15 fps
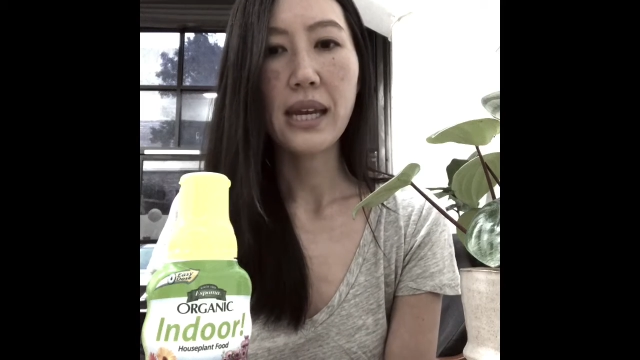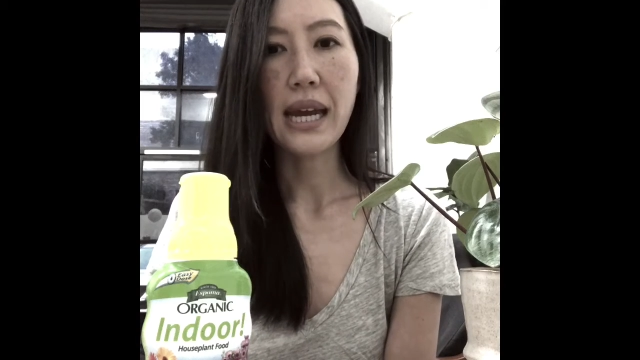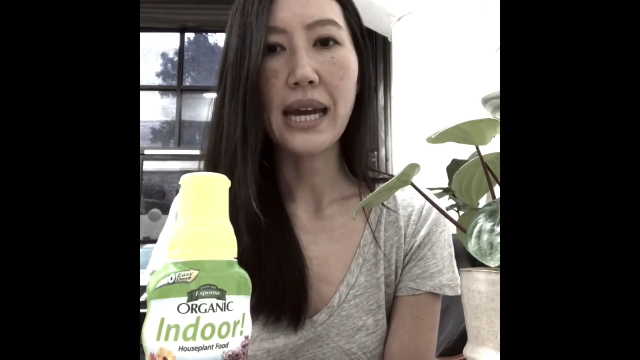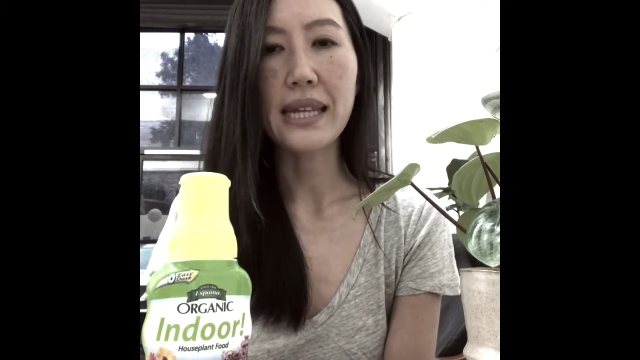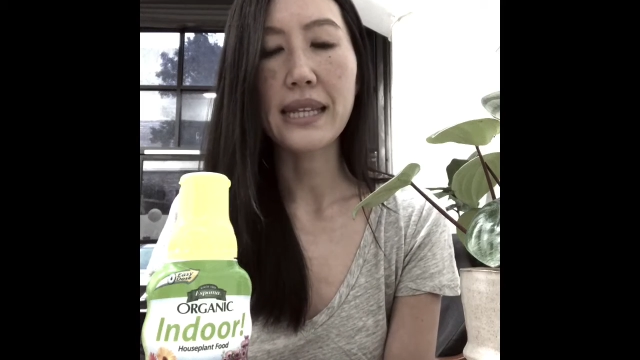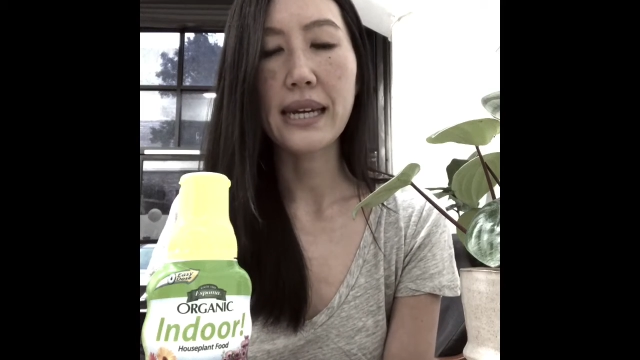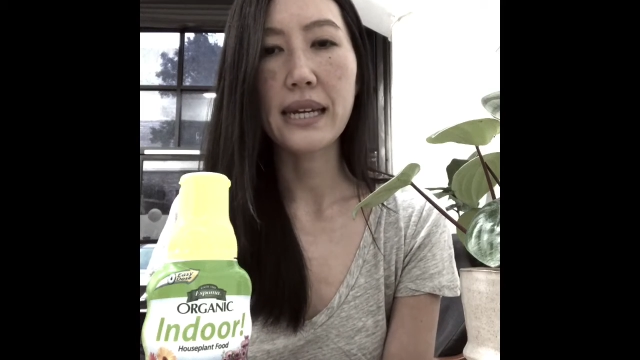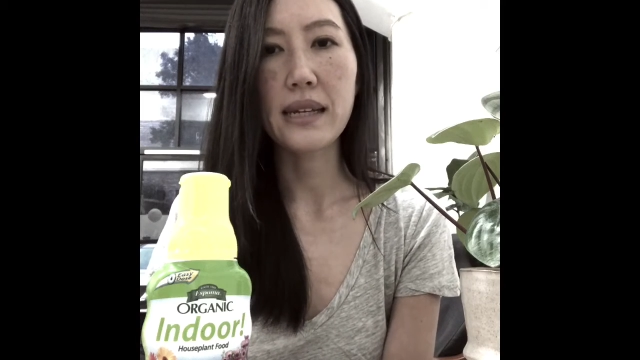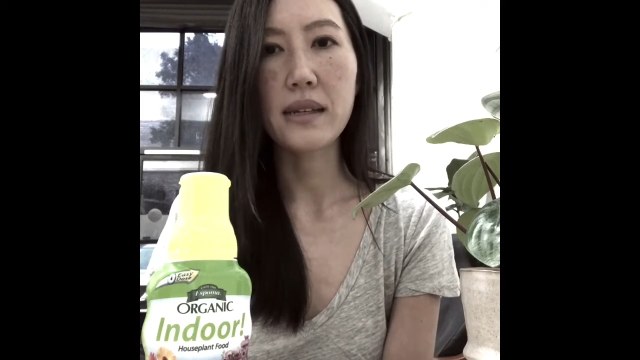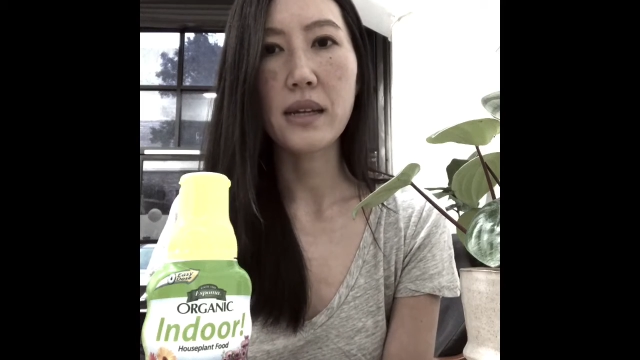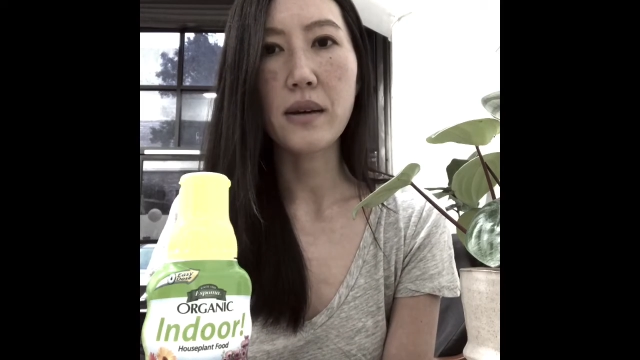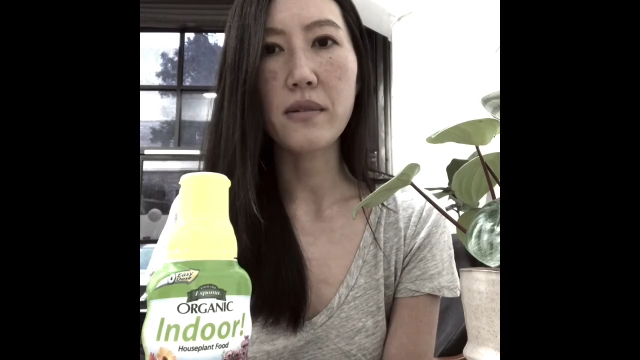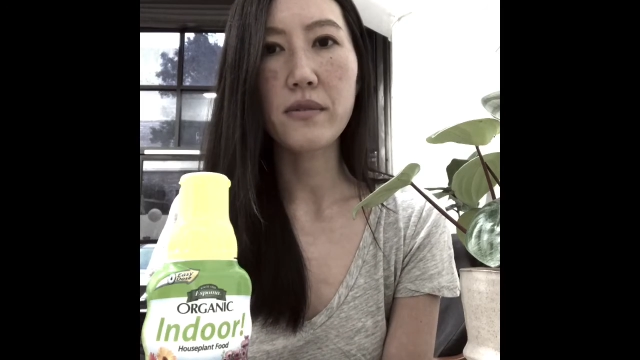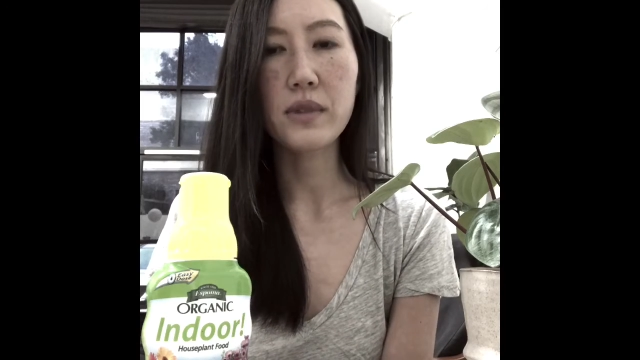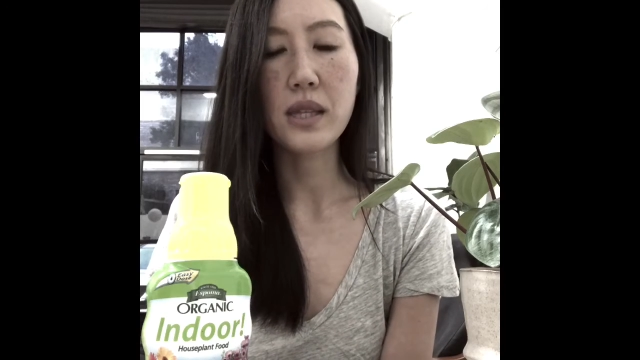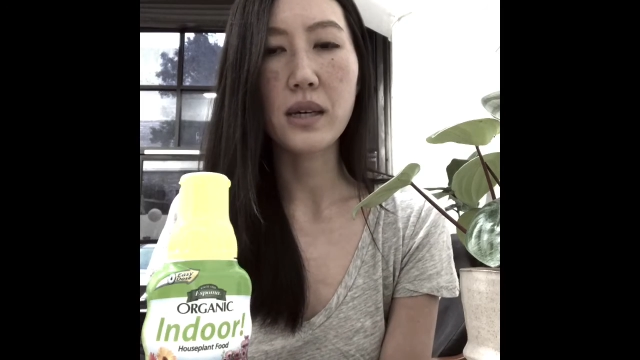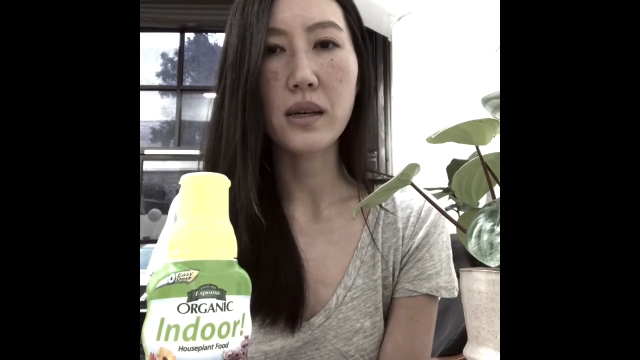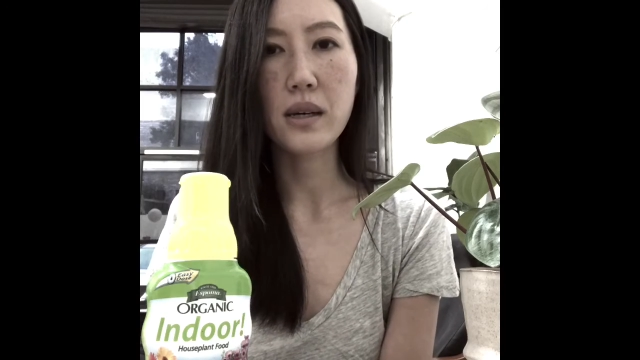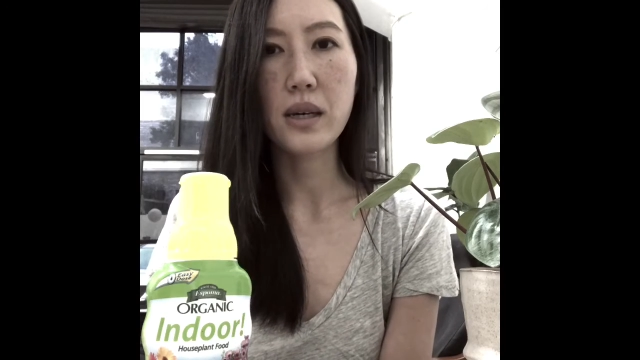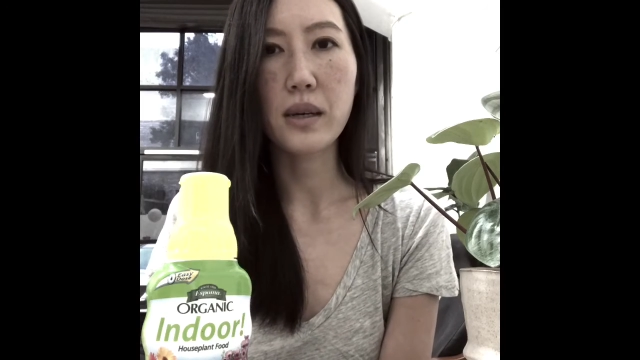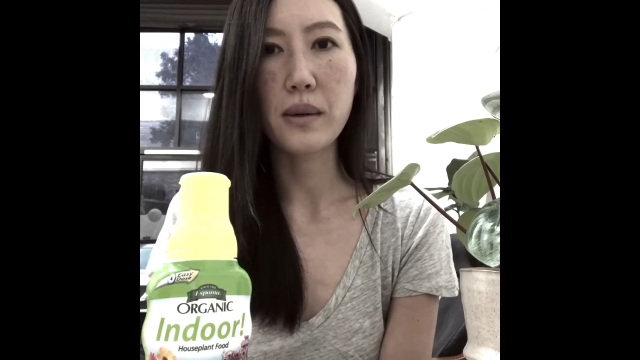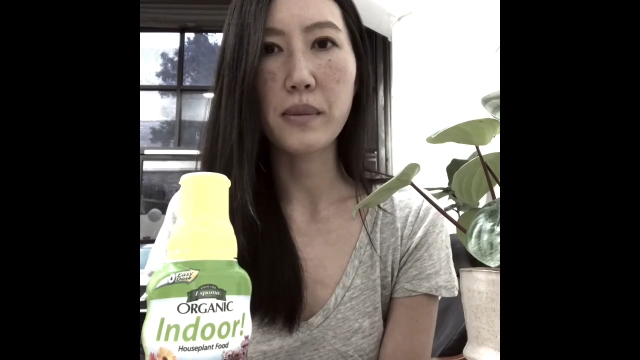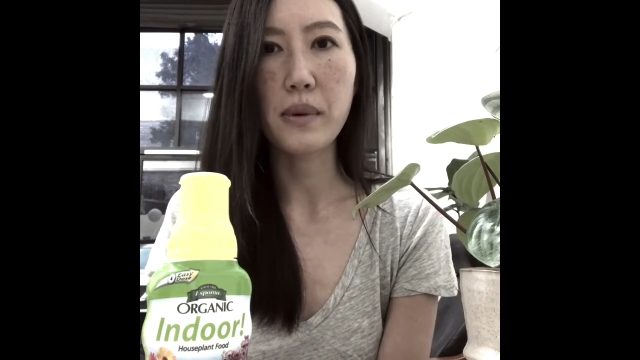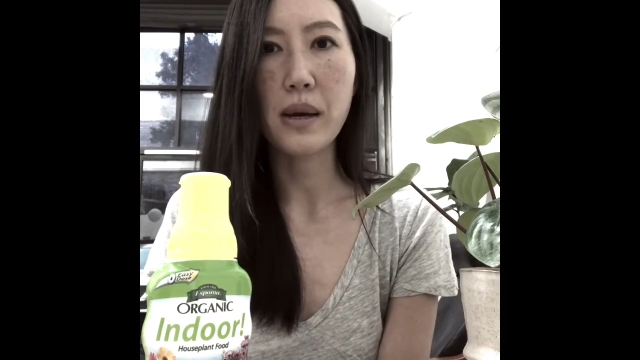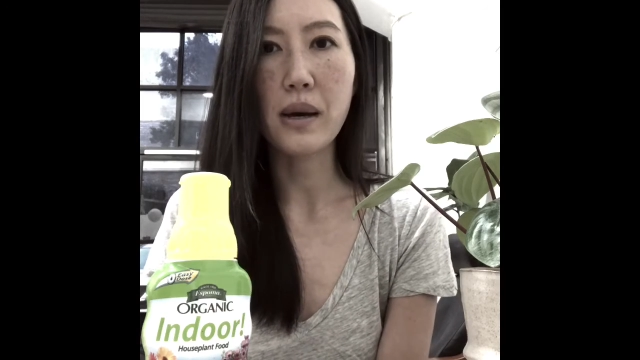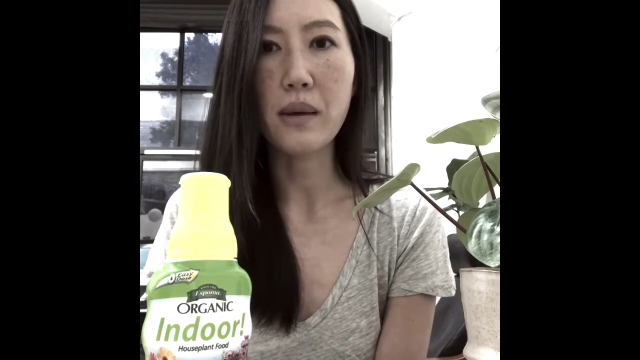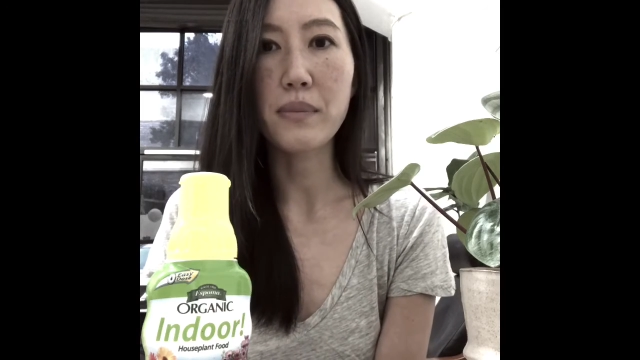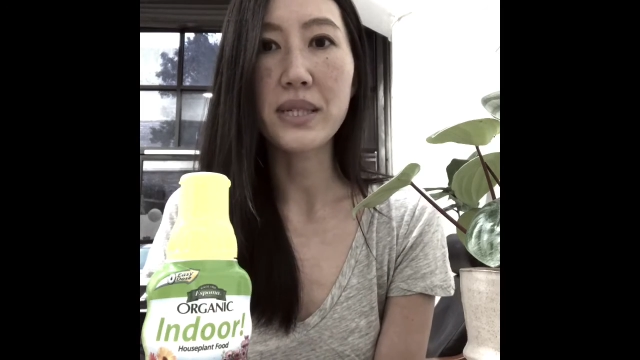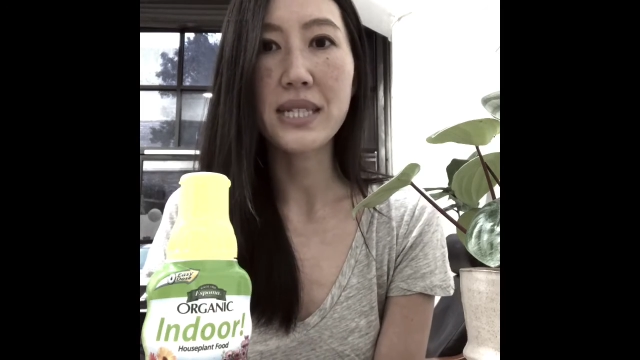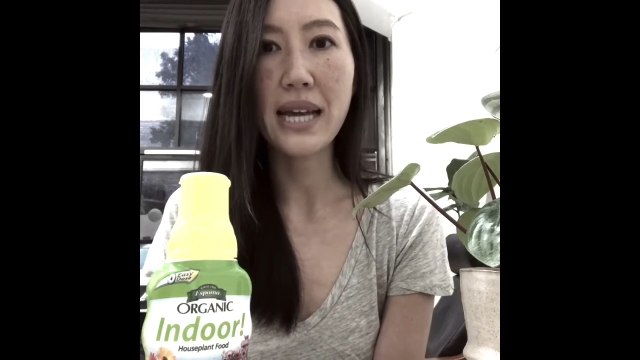And then
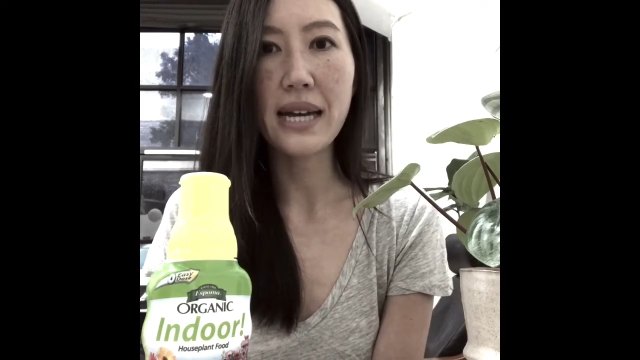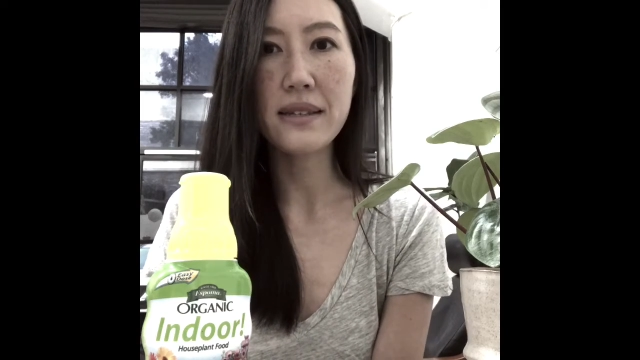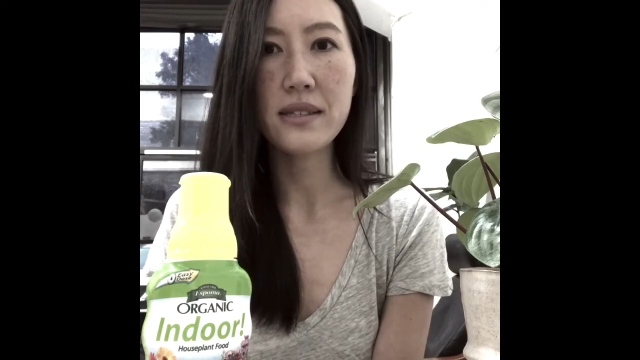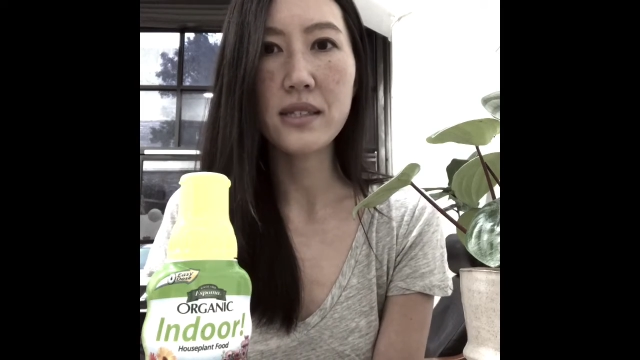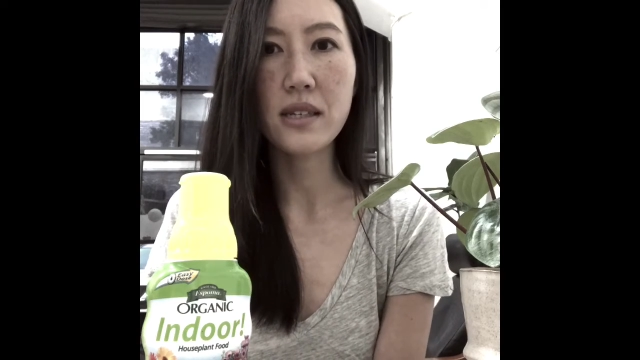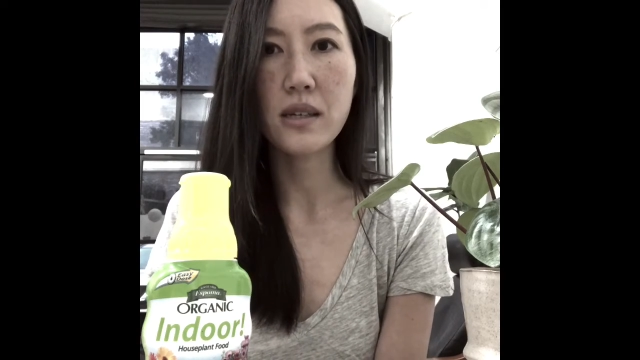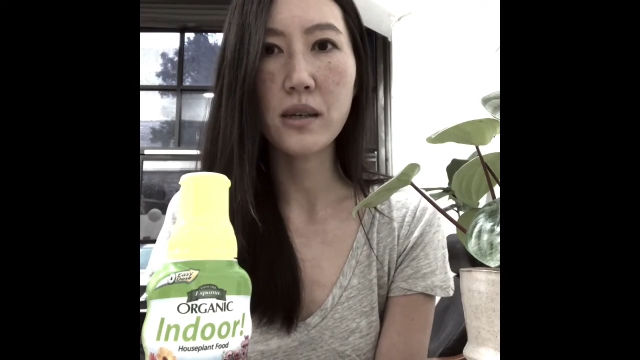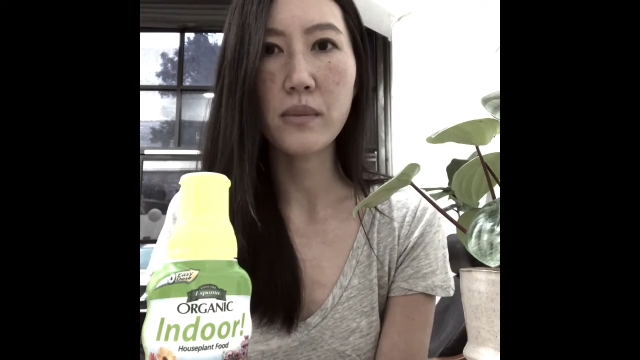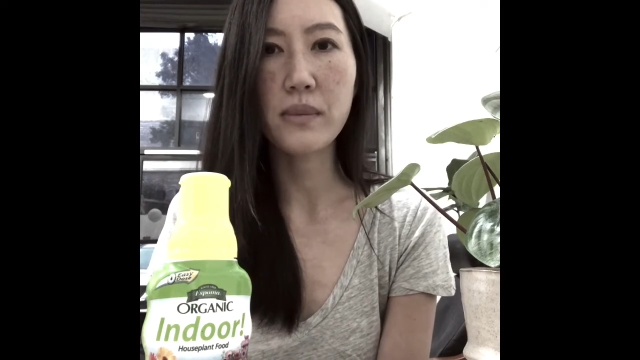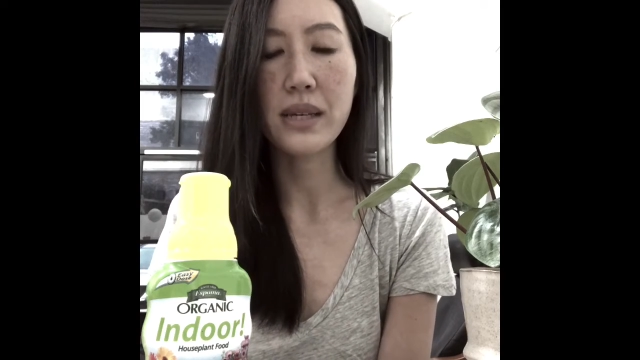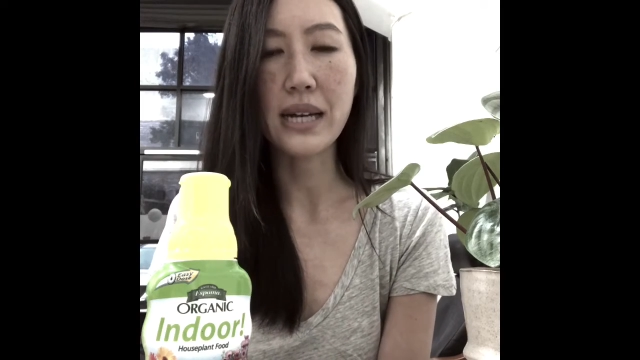the potassium